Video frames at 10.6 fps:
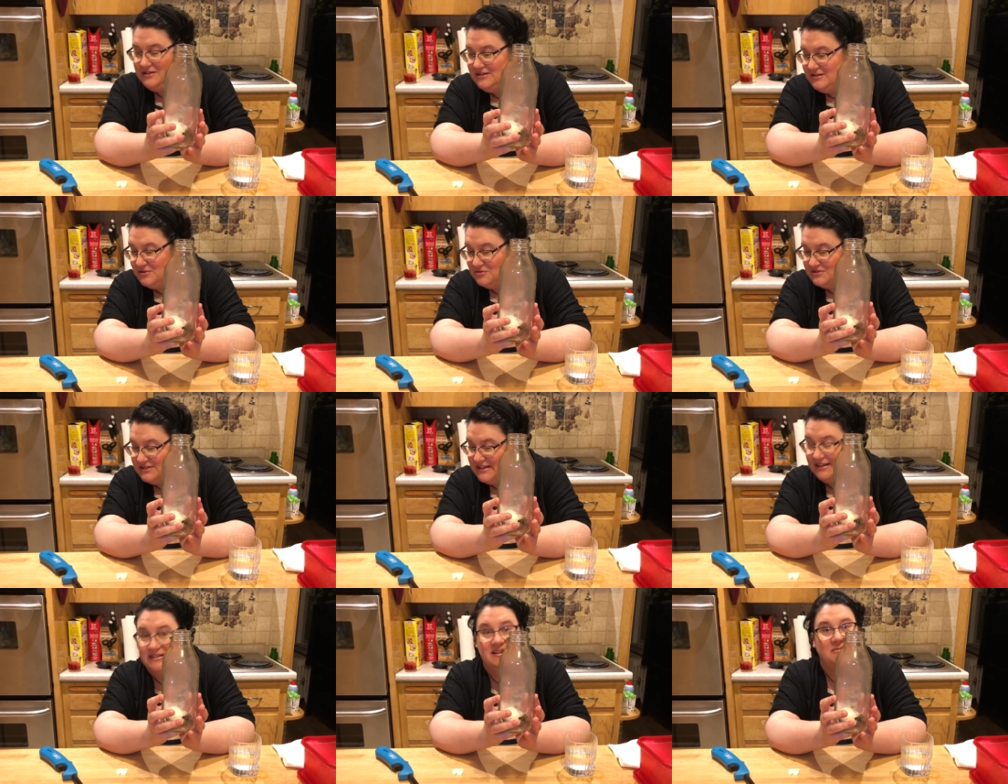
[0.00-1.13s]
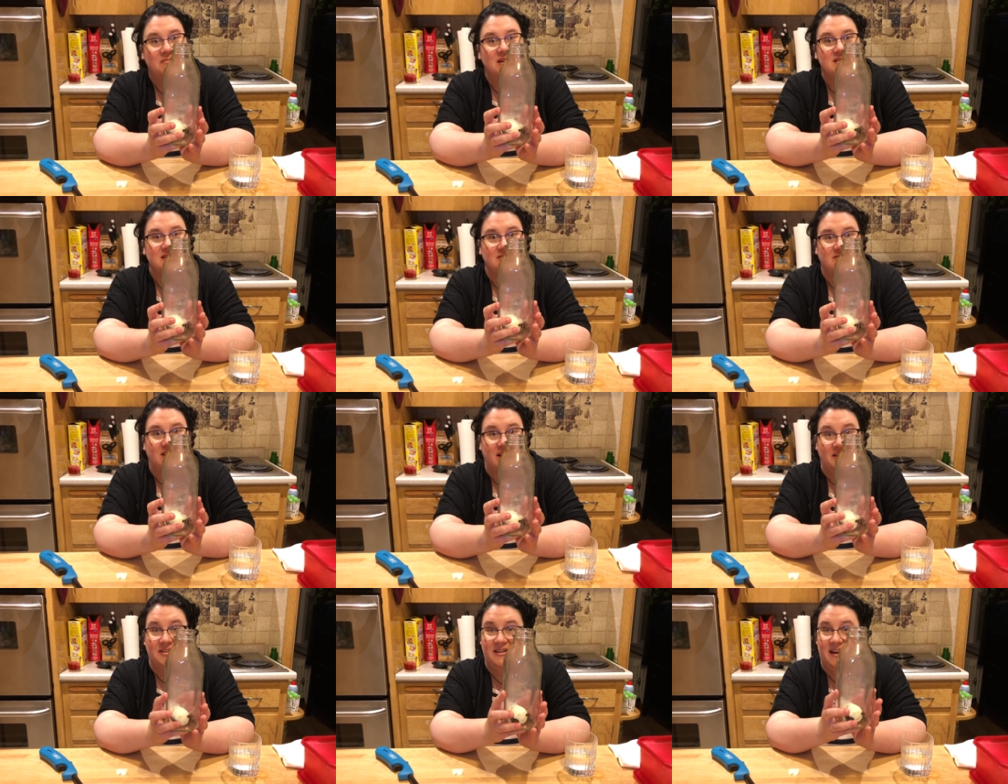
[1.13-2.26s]
using a little bit of
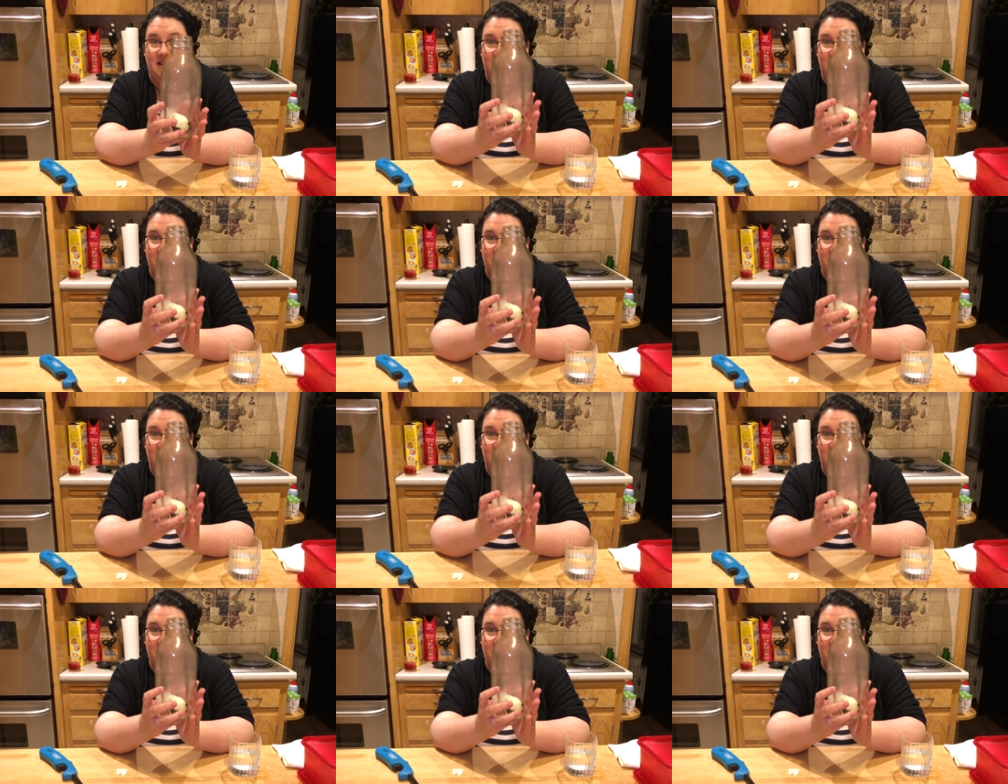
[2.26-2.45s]
fire and